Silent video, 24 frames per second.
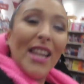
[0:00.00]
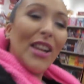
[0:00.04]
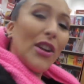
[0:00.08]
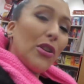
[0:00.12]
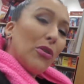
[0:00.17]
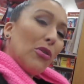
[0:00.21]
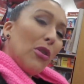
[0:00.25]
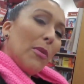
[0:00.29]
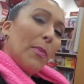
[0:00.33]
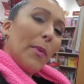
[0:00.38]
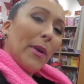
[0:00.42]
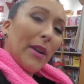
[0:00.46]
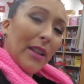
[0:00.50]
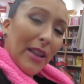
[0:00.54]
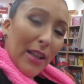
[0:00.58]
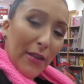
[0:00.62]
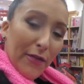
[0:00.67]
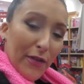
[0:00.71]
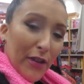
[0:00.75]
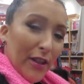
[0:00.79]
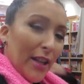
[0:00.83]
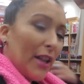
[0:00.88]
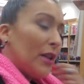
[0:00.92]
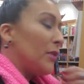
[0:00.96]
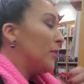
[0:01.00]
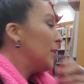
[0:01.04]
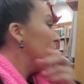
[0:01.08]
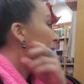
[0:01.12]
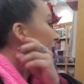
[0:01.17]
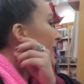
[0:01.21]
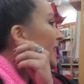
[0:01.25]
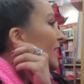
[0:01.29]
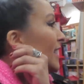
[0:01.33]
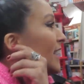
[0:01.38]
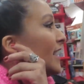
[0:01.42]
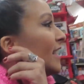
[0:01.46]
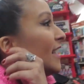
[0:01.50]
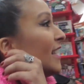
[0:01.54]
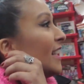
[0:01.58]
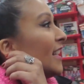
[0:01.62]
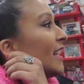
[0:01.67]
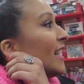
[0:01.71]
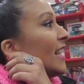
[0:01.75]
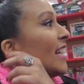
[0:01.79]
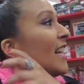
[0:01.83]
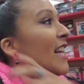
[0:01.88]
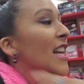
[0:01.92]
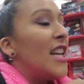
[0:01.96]
didn't grow up on Clifford like we
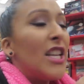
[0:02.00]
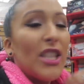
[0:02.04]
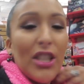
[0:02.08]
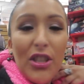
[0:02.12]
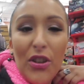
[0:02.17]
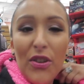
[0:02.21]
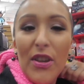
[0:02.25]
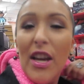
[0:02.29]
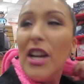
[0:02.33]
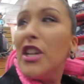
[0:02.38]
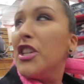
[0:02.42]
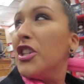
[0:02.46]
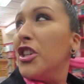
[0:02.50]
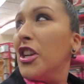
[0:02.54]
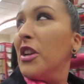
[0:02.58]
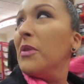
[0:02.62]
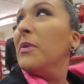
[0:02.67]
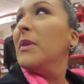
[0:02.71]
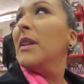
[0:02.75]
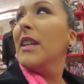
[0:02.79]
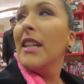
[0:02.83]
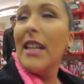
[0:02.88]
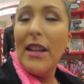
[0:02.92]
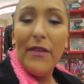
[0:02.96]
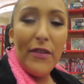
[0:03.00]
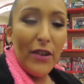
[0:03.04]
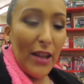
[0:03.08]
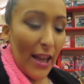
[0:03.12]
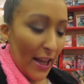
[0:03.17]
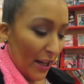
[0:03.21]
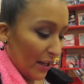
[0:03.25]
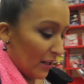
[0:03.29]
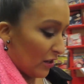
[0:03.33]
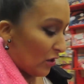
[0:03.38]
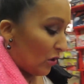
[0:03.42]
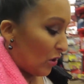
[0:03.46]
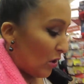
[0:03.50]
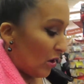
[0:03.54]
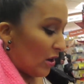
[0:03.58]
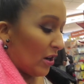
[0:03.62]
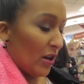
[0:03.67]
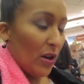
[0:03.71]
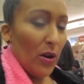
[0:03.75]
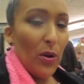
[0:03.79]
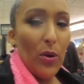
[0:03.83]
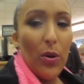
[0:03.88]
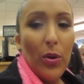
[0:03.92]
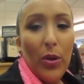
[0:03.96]
did. So yesterday we didn't give her like a,
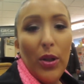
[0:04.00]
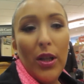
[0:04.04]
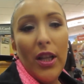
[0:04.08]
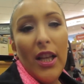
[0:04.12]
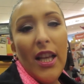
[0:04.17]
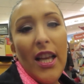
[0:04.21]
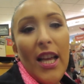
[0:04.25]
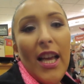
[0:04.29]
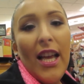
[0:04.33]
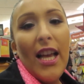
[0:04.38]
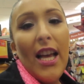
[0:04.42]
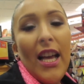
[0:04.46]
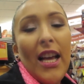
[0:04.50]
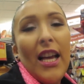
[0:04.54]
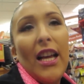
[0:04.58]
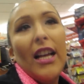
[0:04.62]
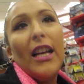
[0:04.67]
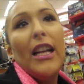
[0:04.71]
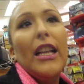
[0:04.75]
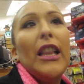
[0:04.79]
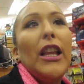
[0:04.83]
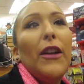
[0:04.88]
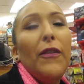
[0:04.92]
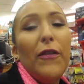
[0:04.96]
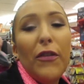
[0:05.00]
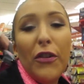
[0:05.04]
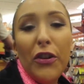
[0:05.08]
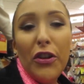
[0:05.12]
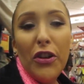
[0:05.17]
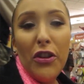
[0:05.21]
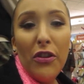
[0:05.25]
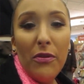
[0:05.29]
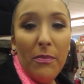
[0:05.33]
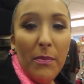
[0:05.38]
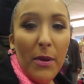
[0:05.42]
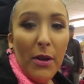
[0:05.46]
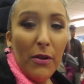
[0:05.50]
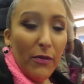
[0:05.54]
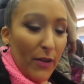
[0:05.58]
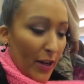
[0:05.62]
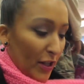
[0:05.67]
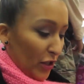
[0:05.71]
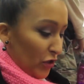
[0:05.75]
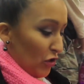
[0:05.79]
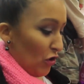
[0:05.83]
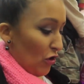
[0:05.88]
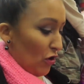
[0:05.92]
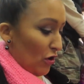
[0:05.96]
a whole Clifford the Big
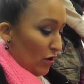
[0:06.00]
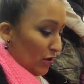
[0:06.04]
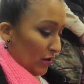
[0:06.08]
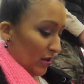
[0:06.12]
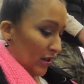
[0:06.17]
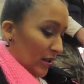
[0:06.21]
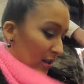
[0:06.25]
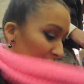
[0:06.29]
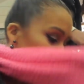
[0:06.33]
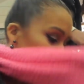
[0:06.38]
Red Dog.